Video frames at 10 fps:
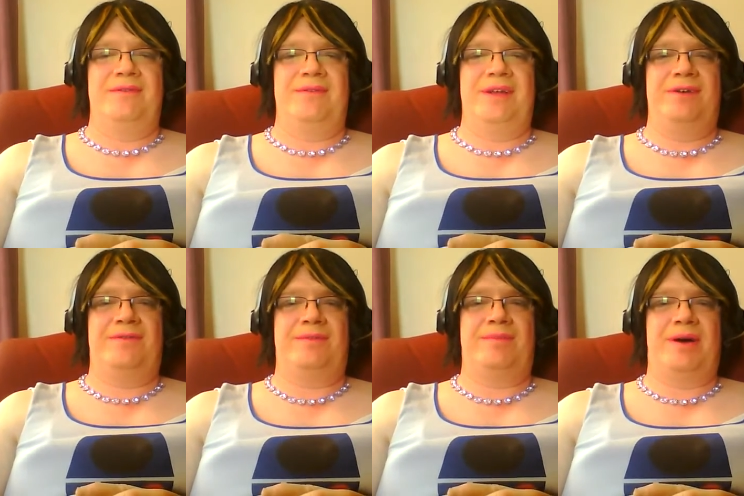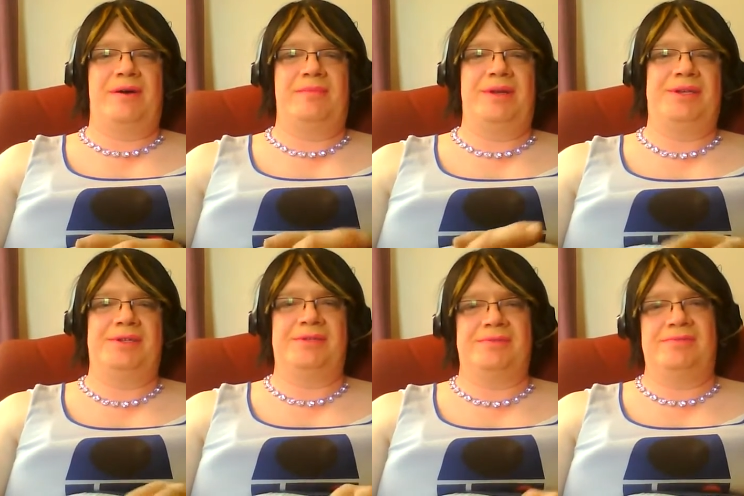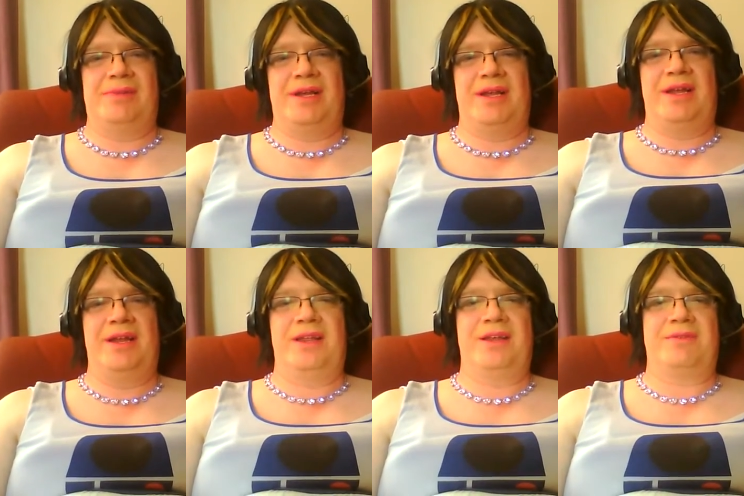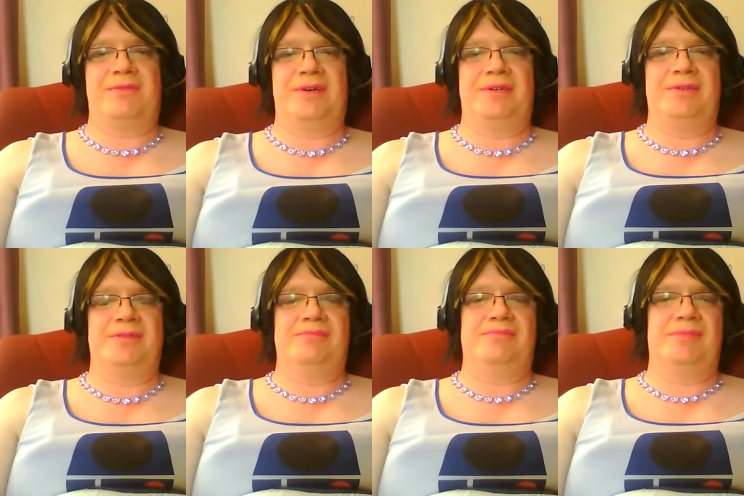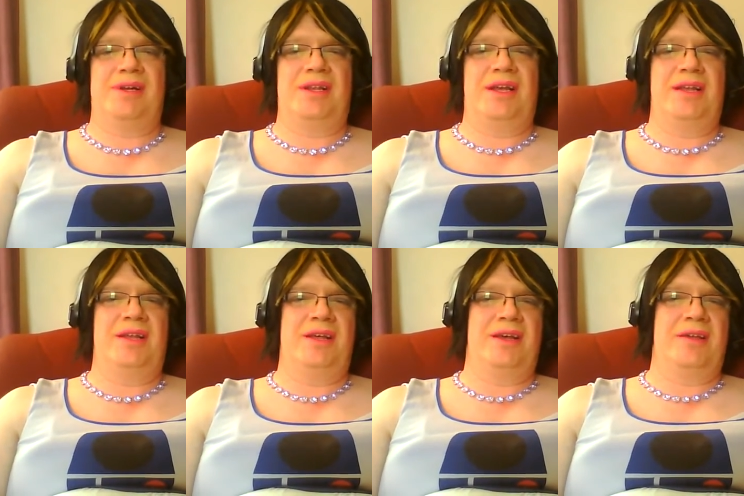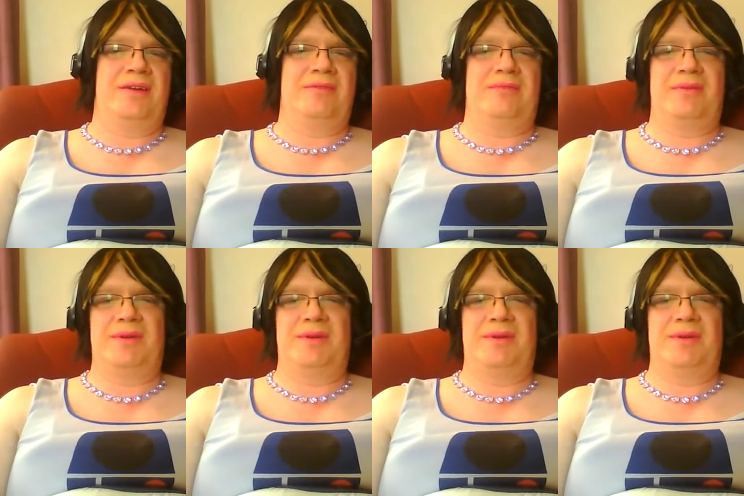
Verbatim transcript: video from Paul Mitchell at the end of this one, or at the end of the other, I'm